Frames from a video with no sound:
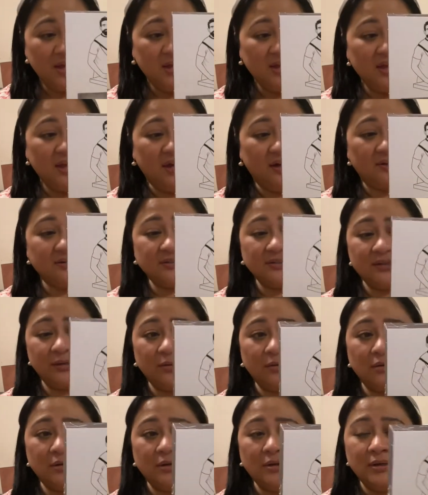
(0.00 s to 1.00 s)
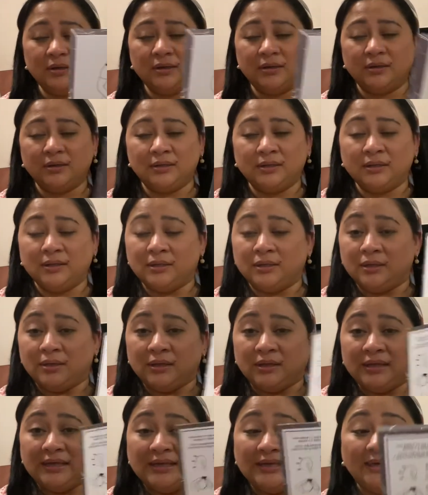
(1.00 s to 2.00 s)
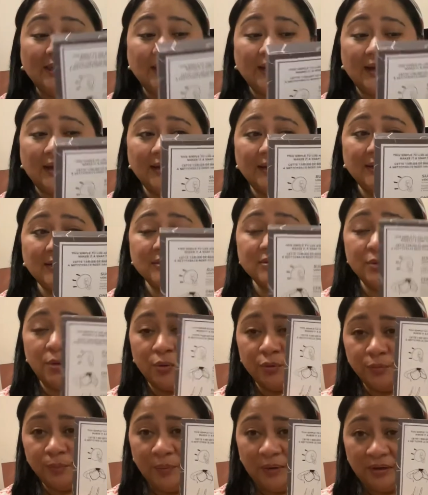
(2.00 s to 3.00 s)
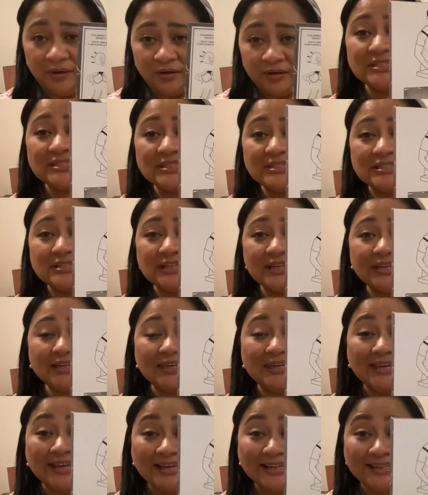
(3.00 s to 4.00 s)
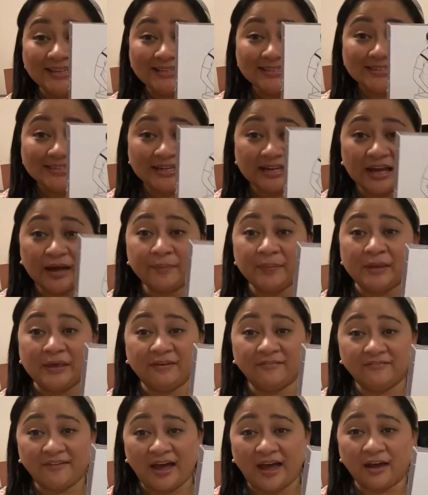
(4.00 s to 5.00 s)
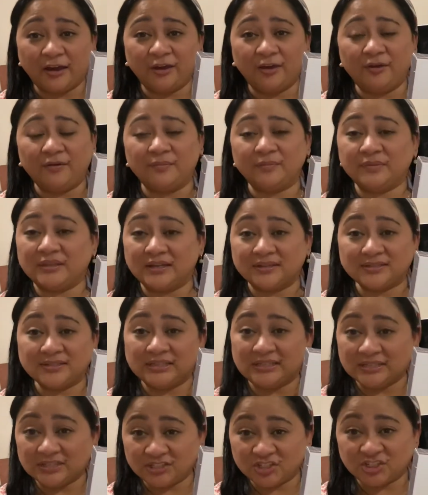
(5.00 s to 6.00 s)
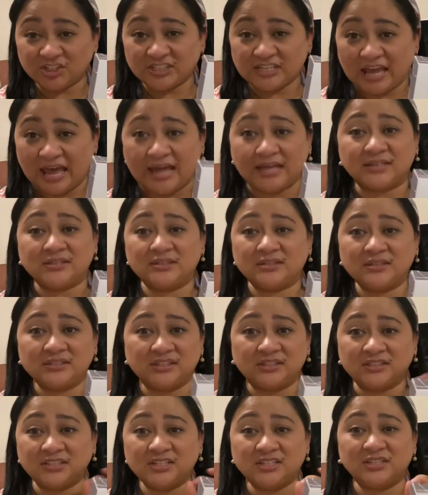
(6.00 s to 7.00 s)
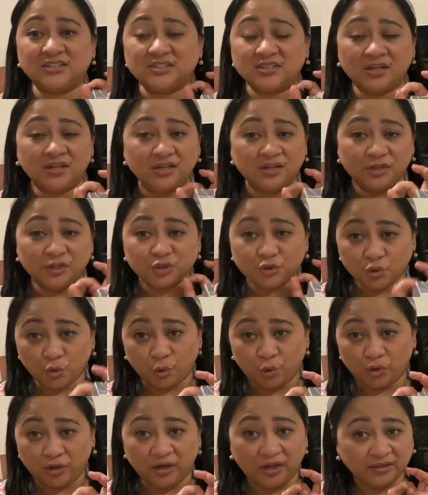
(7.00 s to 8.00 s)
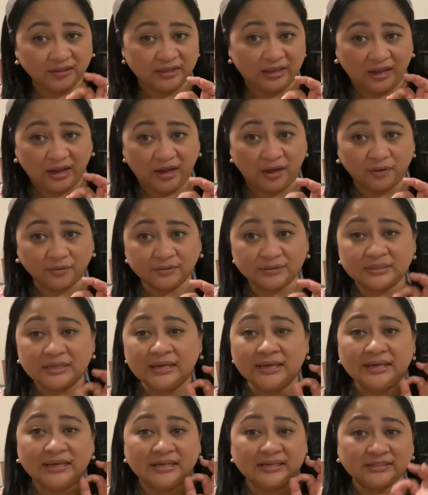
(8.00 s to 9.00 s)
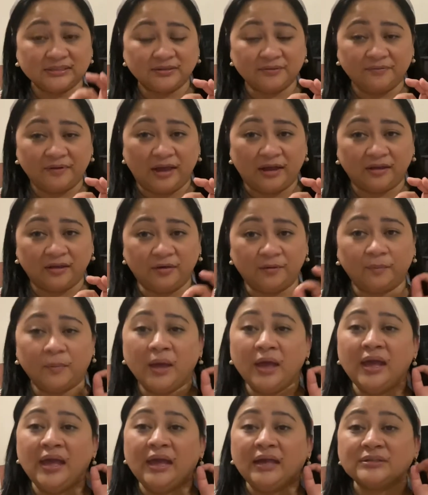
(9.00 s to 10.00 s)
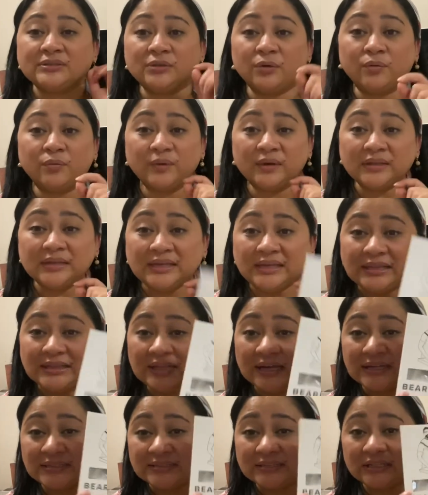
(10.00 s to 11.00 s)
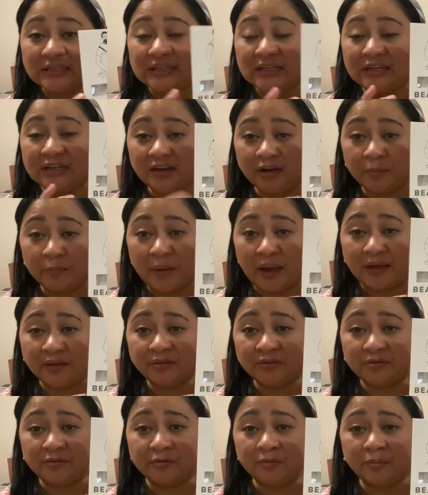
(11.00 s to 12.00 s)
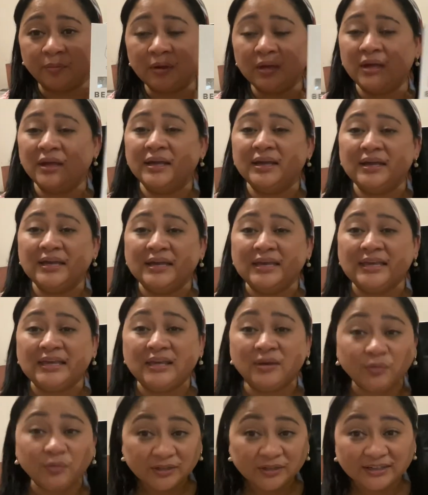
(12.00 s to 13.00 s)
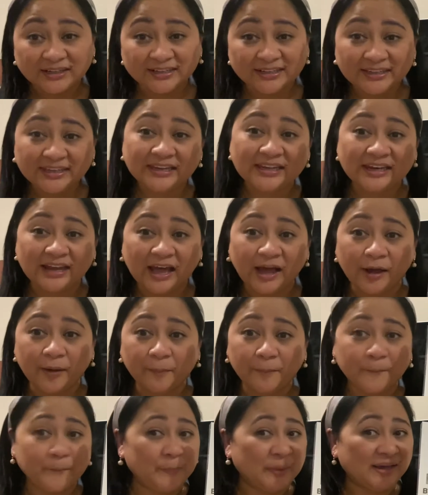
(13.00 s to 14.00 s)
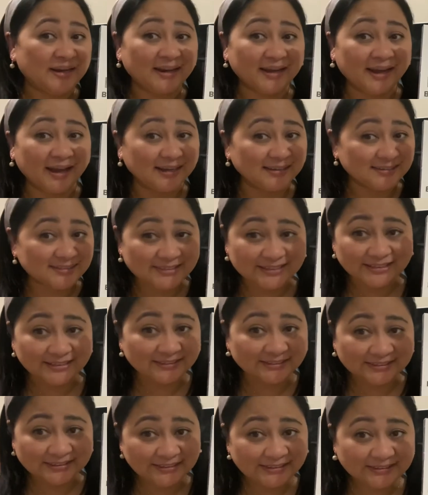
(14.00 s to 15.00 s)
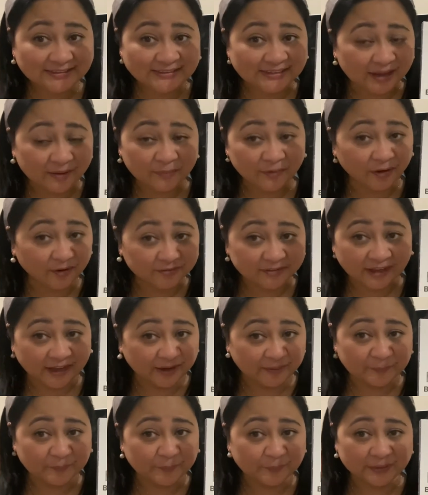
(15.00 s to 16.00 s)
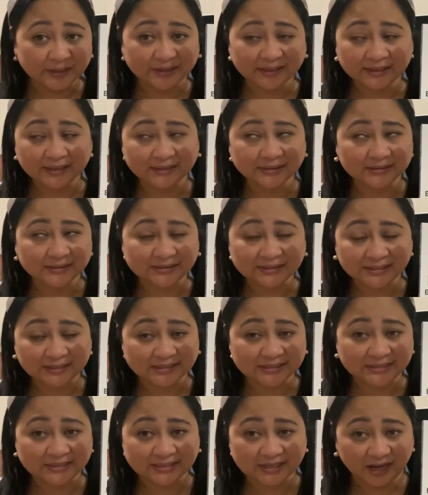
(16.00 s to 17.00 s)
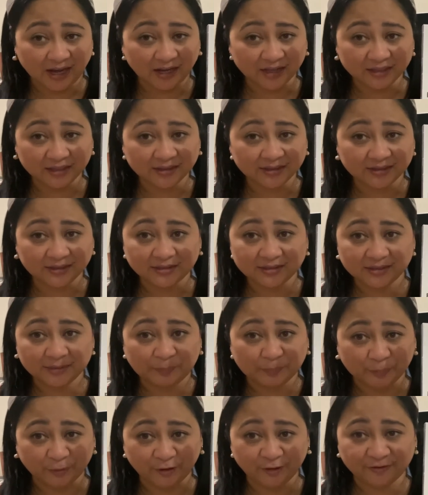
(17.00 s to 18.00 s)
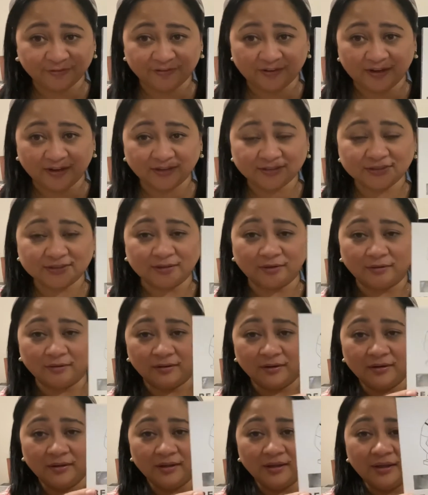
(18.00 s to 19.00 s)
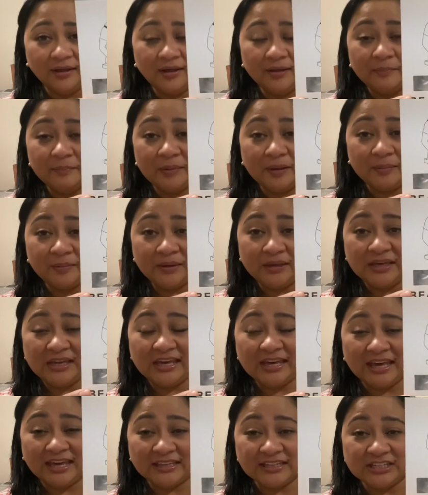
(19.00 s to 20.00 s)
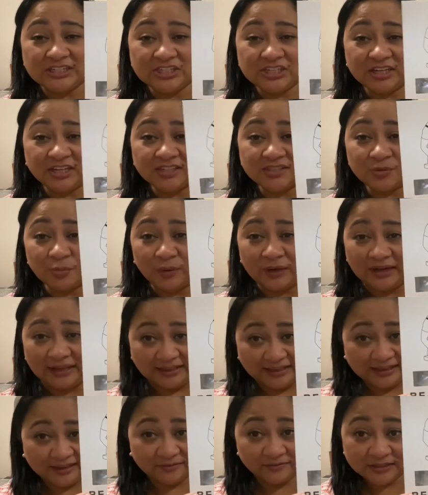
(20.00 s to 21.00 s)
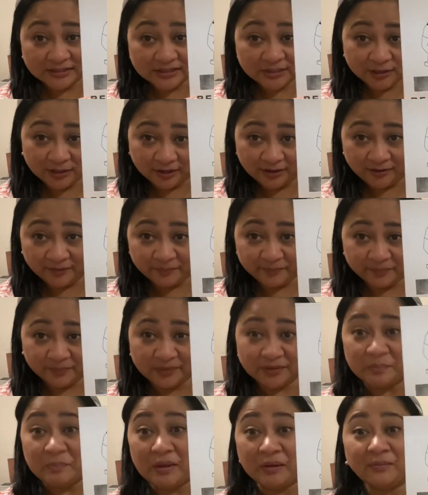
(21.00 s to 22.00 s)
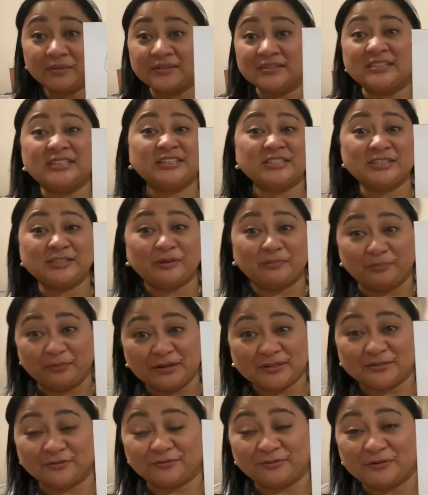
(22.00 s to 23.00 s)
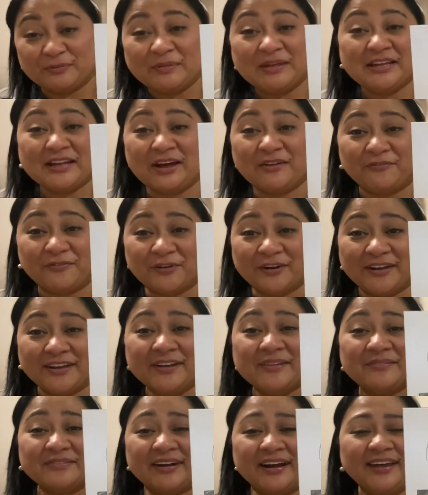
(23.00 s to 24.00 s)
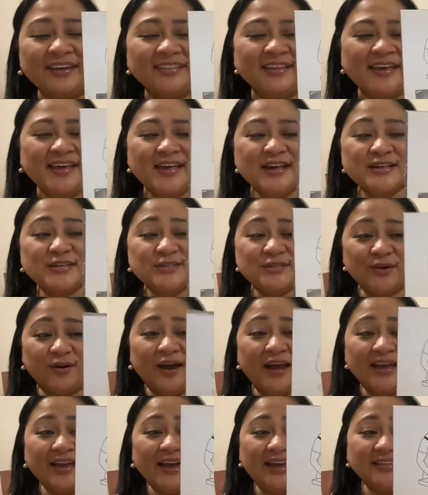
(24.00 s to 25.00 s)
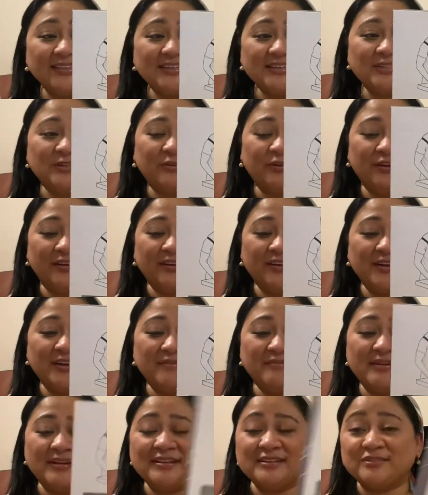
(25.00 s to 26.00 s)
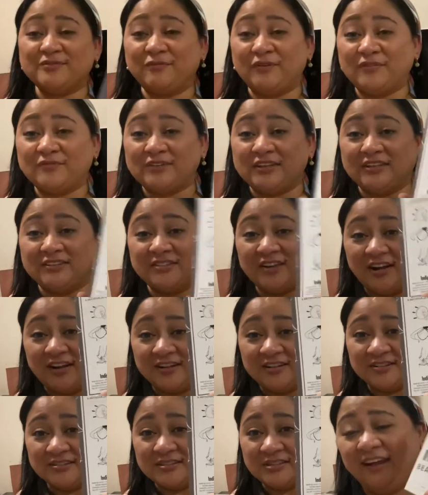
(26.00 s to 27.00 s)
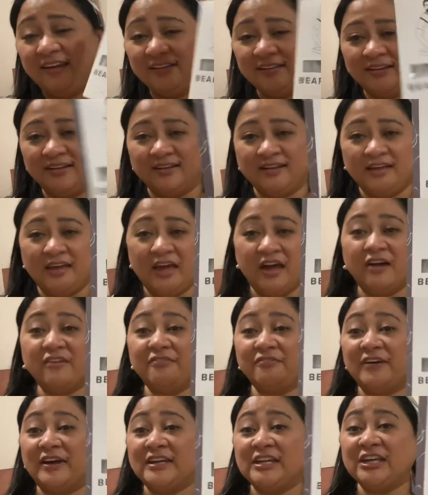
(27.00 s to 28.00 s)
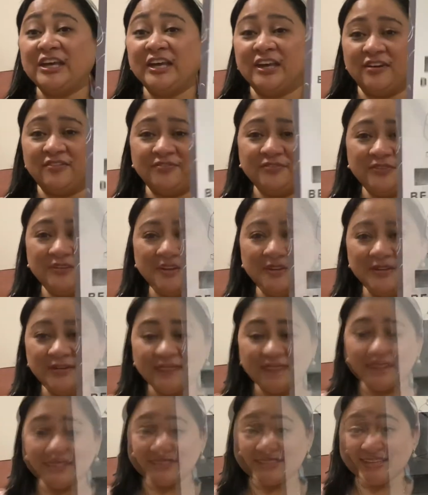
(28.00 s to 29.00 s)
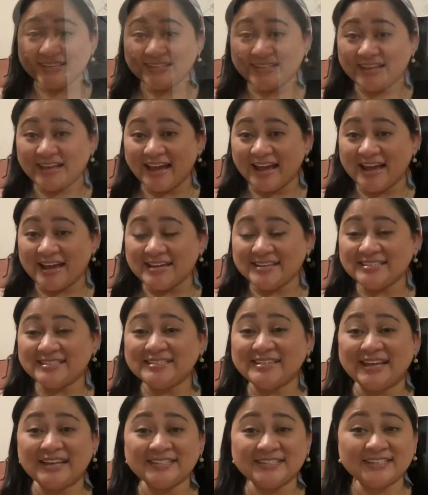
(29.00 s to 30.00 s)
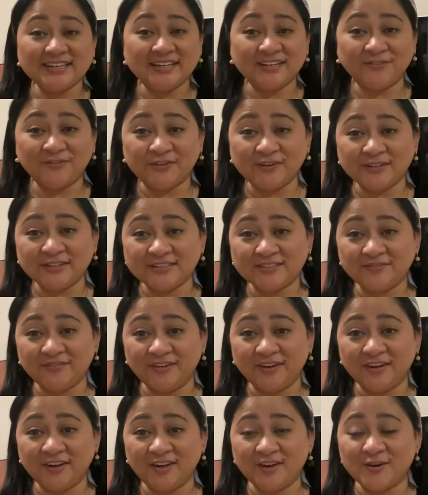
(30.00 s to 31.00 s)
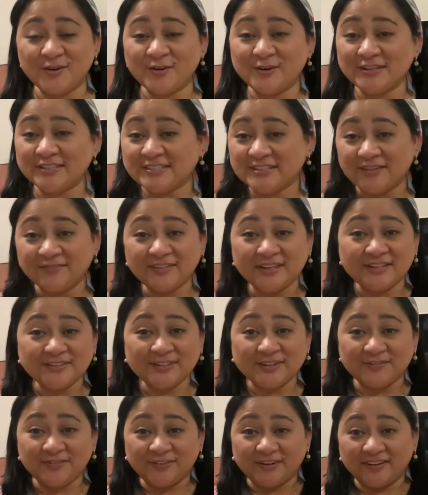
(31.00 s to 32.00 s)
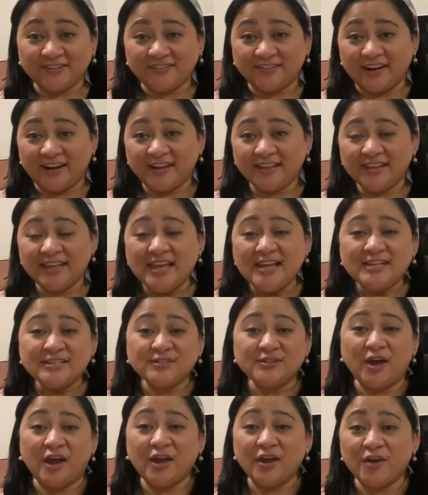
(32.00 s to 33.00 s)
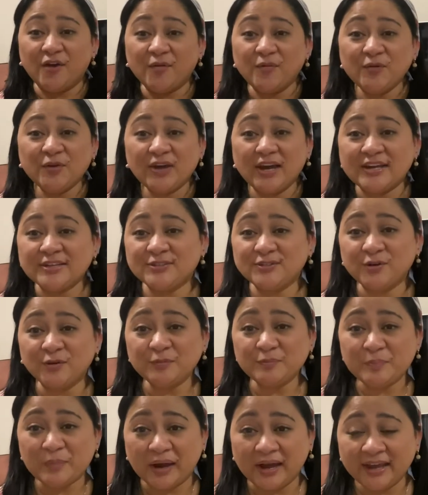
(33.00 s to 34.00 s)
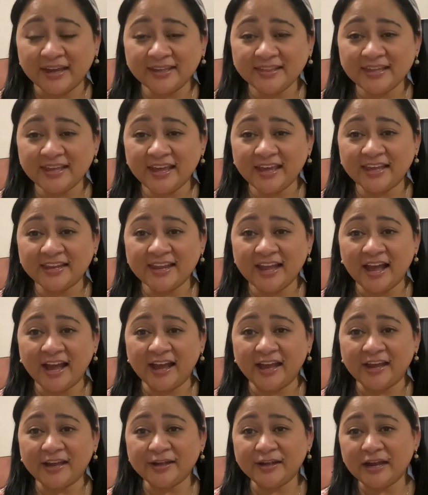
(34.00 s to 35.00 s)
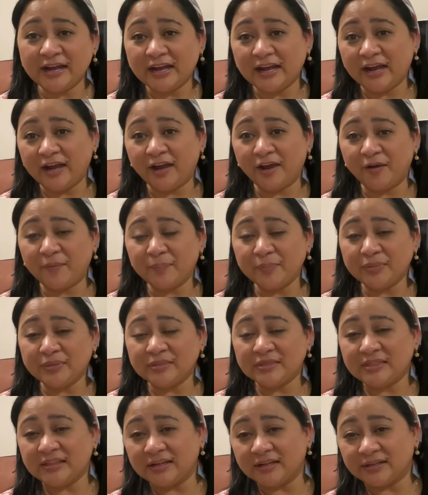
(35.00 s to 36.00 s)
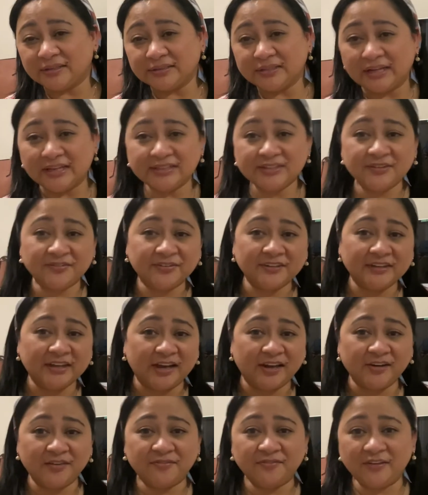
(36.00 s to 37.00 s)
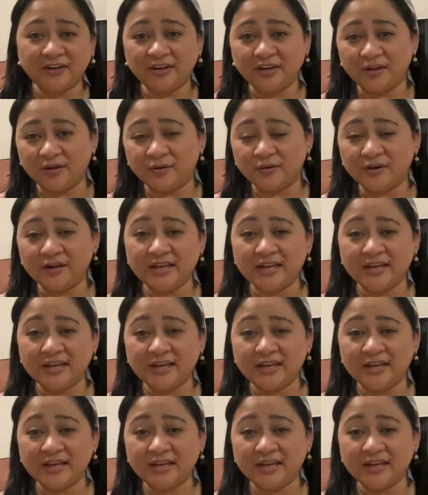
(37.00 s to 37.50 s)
Yeah, so he cut his own beard. Like, he cleans it up, he vacuumed. That's his task, that's his chore at the house, is to vacuum. So when he does it in our bathroom, he clean it up, but I still see some of them. Like, it's just not perfect. So maybe he get the gist when I give this to him. Maybe this is a present for me, not for him, right? So I got this for him, and it's $15, right? A funny gift. So that's it, guys. That's it for this video. It's something different, right? So I hope you guys don't mind, and a different kind of video.